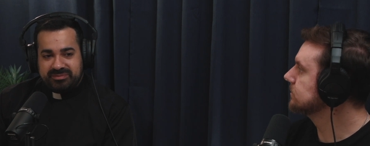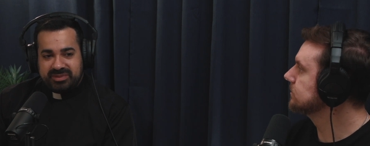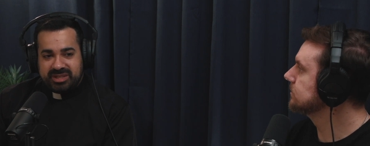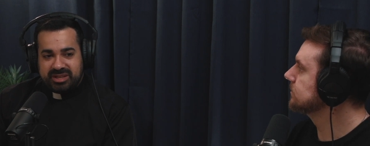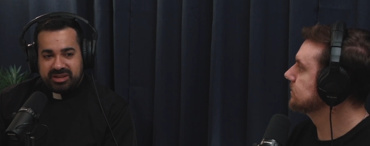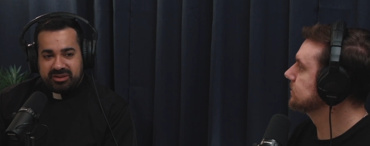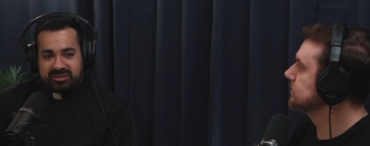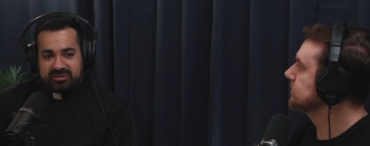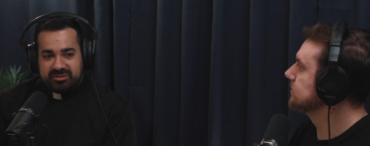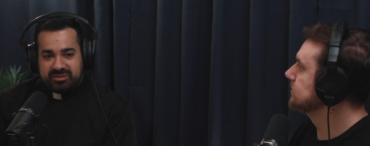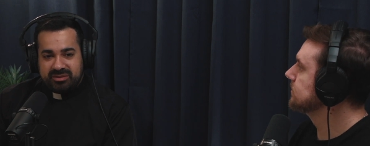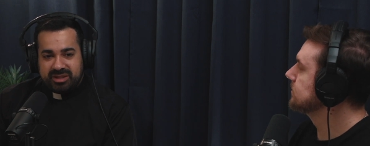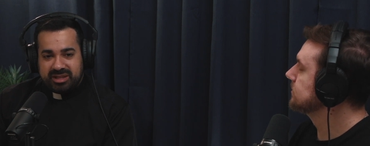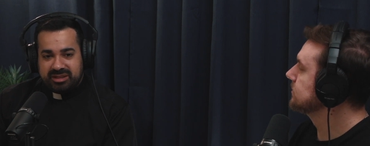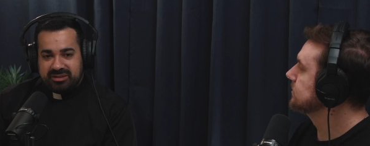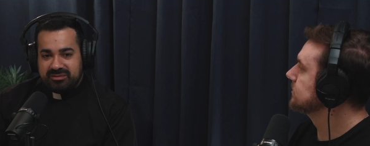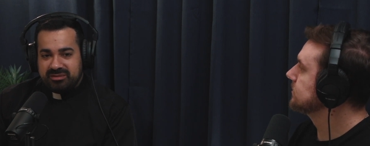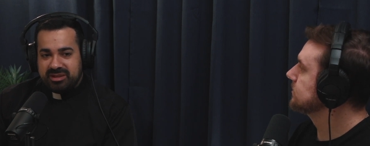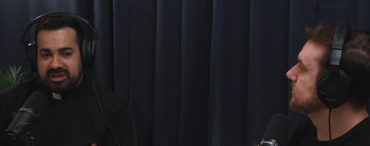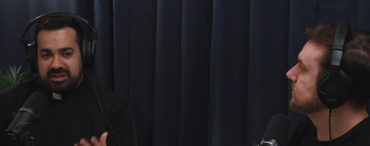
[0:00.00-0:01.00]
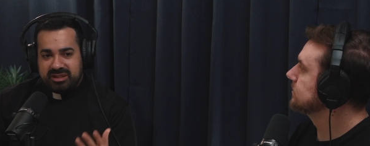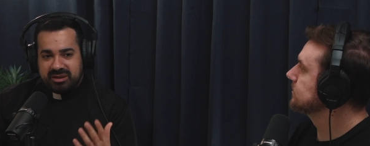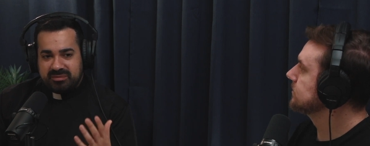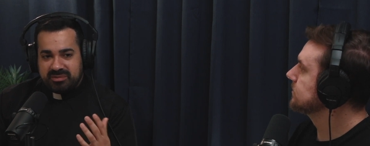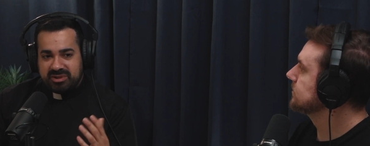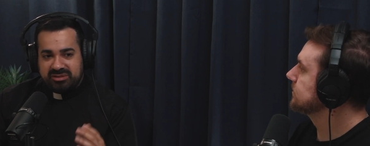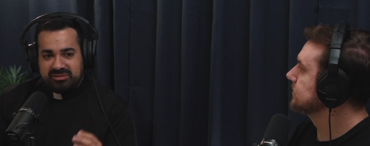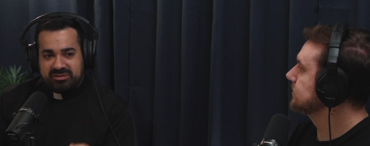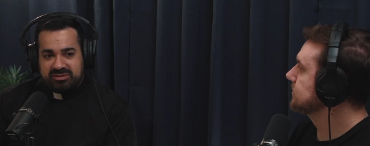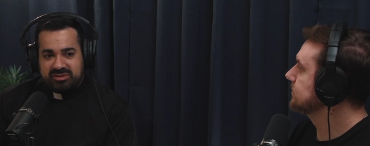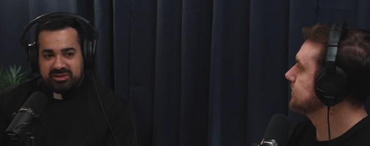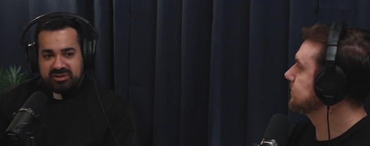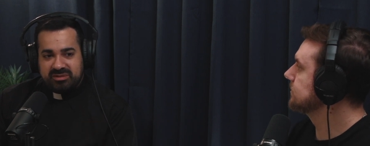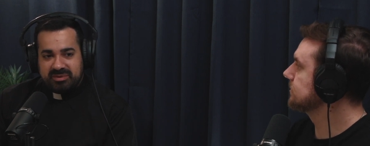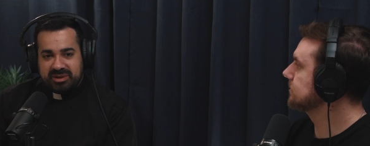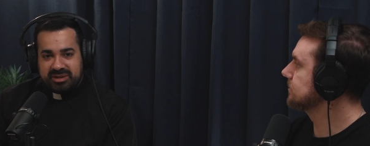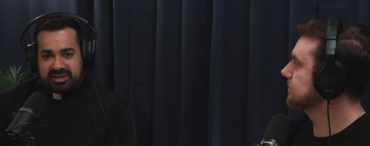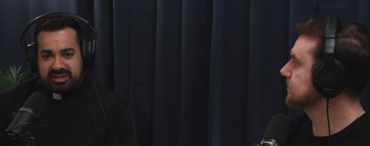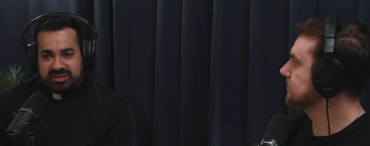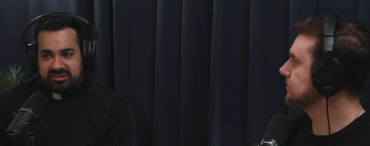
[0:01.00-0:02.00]
Speaker 1: you know, like Elon Musk was talking
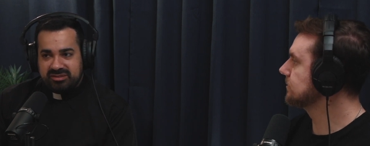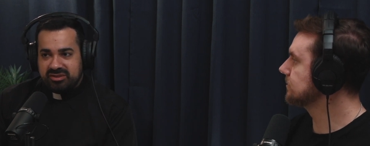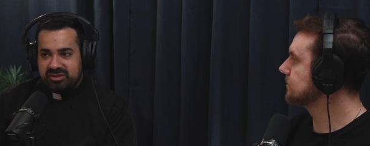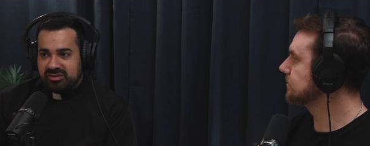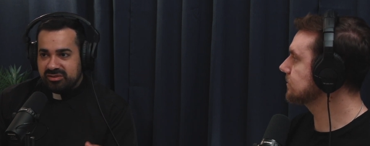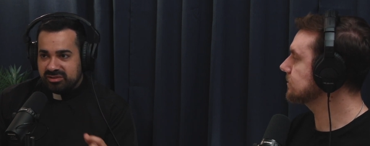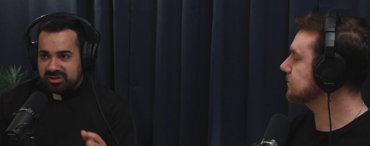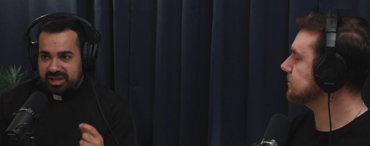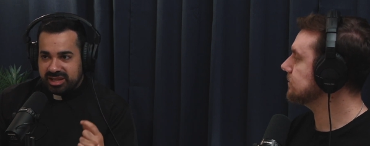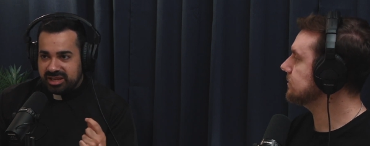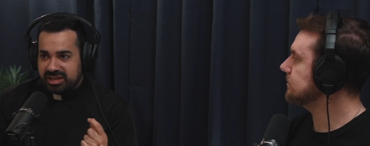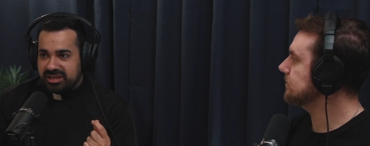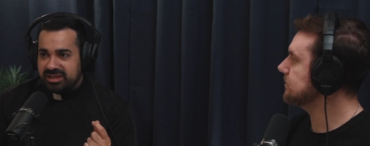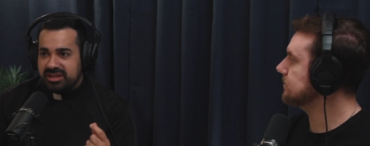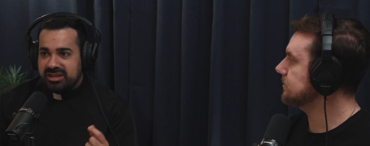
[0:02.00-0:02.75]
about his Neuralink.